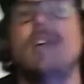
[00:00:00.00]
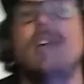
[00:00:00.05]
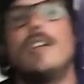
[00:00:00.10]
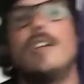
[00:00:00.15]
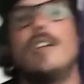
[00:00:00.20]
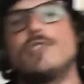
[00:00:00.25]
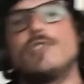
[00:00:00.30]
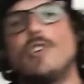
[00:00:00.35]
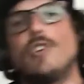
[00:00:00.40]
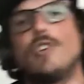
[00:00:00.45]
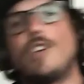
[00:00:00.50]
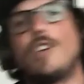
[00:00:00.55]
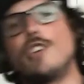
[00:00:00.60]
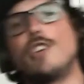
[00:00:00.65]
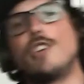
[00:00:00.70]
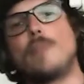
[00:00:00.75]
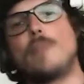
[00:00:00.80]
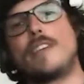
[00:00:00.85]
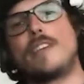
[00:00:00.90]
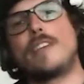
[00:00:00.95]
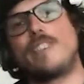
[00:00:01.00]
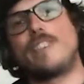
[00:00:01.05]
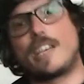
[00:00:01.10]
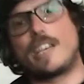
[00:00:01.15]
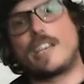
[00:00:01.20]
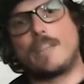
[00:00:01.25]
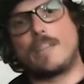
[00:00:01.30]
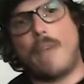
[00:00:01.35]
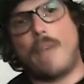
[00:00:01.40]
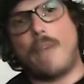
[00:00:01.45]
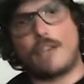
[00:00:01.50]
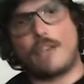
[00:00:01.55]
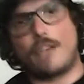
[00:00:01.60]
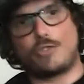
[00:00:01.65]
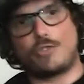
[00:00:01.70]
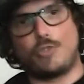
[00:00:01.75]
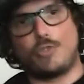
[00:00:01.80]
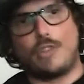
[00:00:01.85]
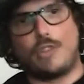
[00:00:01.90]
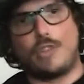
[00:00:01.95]
so here's my second Master
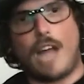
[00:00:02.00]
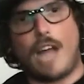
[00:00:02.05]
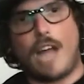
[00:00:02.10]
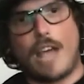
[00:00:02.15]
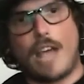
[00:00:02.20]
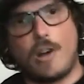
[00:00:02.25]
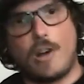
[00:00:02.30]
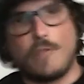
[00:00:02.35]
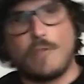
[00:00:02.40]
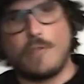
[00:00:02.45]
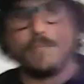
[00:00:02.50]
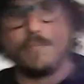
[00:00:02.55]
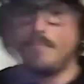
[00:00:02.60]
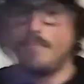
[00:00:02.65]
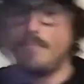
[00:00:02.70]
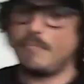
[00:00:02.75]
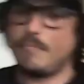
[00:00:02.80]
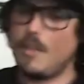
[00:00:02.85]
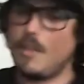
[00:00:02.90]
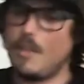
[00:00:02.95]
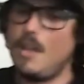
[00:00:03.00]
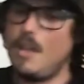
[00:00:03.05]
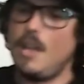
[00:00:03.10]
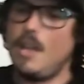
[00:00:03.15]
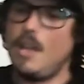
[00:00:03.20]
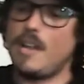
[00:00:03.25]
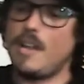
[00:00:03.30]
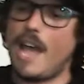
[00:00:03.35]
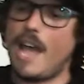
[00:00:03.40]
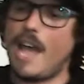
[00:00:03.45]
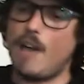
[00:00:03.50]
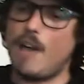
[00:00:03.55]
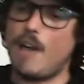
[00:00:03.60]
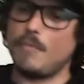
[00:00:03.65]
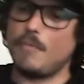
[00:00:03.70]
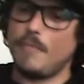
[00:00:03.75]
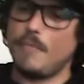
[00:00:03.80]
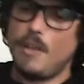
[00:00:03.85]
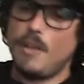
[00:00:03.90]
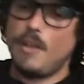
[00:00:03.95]
Sword that I own. Now,
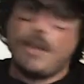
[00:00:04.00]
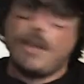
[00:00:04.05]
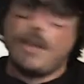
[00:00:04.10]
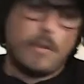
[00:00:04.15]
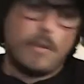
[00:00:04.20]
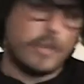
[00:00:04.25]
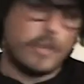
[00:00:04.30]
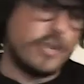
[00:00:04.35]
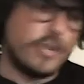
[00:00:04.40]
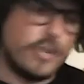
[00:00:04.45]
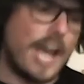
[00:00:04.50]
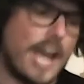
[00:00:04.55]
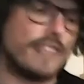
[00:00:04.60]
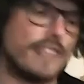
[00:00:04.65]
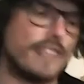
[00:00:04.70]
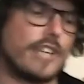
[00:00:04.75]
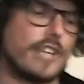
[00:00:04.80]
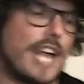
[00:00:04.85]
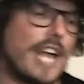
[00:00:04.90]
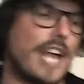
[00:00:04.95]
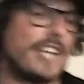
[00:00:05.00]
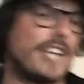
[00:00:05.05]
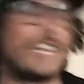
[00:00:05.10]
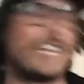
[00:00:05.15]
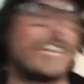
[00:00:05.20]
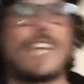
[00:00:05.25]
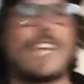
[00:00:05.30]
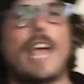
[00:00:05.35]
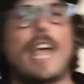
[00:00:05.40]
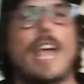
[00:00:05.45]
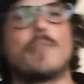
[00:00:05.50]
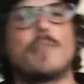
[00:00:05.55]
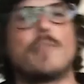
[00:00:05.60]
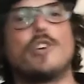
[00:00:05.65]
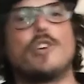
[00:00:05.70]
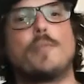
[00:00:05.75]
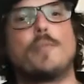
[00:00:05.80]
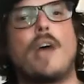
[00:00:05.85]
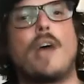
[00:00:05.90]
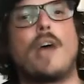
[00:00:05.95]
when you guys look at it in the camera,
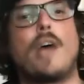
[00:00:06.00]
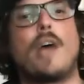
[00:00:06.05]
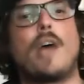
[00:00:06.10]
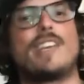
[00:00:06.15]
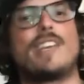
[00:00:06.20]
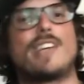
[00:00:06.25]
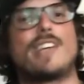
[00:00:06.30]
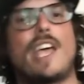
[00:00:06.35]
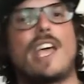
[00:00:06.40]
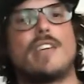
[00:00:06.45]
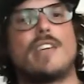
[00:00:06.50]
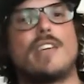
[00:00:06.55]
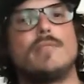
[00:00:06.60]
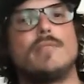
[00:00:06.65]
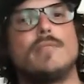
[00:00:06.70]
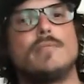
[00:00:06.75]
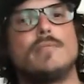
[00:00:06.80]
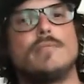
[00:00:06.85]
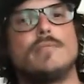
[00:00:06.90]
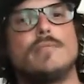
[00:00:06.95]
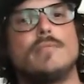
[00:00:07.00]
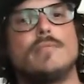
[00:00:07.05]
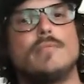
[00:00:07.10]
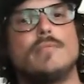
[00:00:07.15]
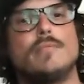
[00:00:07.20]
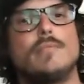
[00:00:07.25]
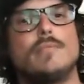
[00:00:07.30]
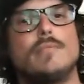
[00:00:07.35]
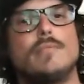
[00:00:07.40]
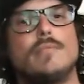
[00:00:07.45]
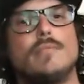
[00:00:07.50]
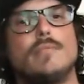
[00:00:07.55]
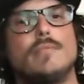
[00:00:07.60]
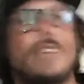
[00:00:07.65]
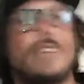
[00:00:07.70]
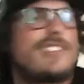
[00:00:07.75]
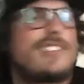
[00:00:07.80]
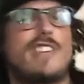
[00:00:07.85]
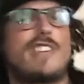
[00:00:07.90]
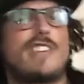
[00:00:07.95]
you're probably thinking,
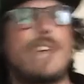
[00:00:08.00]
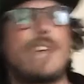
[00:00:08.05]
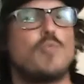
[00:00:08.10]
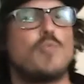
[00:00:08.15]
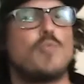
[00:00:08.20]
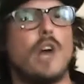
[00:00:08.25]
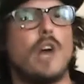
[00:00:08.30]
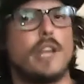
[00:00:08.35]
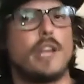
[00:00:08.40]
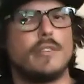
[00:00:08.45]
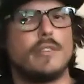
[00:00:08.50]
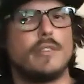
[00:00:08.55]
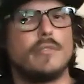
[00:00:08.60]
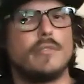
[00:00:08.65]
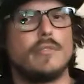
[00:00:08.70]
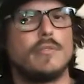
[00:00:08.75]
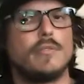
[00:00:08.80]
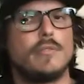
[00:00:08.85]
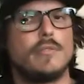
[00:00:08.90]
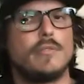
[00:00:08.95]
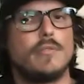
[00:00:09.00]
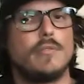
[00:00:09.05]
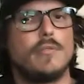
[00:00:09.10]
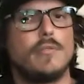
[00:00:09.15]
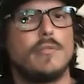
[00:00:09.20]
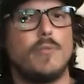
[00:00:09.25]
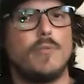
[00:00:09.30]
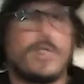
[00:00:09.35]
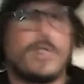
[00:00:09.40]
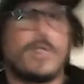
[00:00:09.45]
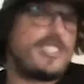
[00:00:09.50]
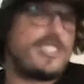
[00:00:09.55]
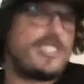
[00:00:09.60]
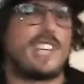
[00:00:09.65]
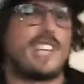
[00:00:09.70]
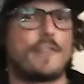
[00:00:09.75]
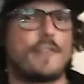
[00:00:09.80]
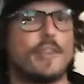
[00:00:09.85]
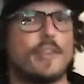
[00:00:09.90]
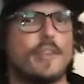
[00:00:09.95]
it's the same one. What's the
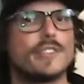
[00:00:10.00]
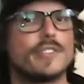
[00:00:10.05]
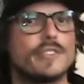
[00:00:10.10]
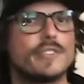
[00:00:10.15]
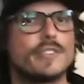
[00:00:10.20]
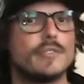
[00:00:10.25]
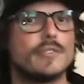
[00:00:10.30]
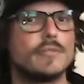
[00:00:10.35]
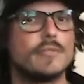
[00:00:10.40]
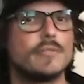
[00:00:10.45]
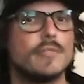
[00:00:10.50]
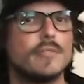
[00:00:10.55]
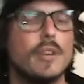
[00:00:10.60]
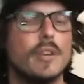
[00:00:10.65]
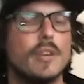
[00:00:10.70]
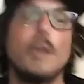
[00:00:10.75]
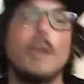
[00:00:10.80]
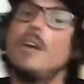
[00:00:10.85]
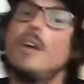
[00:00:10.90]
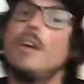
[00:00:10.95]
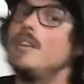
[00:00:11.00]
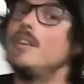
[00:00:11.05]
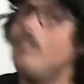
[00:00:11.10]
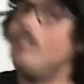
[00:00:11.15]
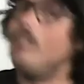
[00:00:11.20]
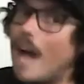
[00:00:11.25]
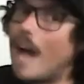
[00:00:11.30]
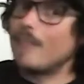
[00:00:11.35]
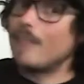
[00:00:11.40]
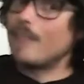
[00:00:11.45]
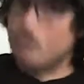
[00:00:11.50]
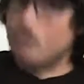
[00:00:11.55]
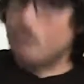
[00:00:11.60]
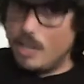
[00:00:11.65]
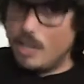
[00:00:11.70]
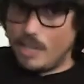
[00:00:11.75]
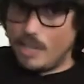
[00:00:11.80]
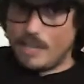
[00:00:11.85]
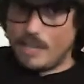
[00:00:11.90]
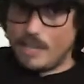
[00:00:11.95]
difference? Not
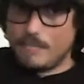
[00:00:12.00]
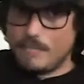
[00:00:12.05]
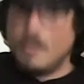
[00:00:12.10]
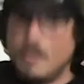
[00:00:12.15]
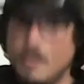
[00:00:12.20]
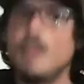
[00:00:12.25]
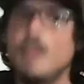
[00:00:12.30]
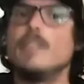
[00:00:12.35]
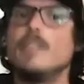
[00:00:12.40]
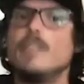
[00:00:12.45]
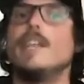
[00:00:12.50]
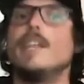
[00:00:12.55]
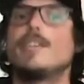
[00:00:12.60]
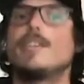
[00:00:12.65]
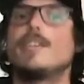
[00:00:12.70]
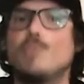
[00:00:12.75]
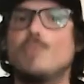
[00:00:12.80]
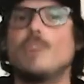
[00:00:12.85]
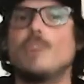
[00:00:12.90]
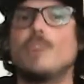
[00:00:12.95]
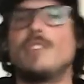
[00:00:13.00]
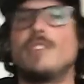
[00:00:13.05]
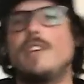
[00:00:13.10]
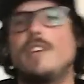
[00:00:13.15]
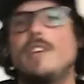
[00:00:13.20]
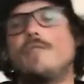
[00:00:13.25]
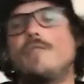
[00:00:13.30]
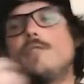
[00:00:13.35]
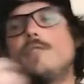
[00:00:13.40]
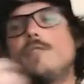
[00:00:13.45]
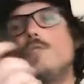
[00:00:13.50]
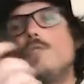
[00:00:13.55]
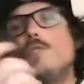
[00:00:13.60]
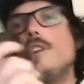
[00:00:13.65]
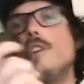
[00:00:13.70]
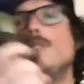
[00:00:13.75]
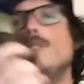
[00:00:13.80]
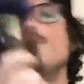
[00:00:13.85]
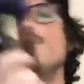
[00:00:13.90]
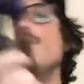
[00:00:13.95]
really. This one's a different one.
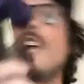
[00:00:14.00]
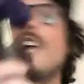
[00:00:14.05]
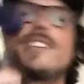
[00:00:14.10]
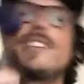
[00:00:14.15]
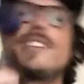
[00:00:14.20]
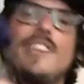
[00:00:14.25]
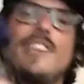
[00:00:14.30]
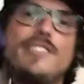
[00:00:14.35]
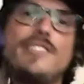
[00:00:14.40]
Check this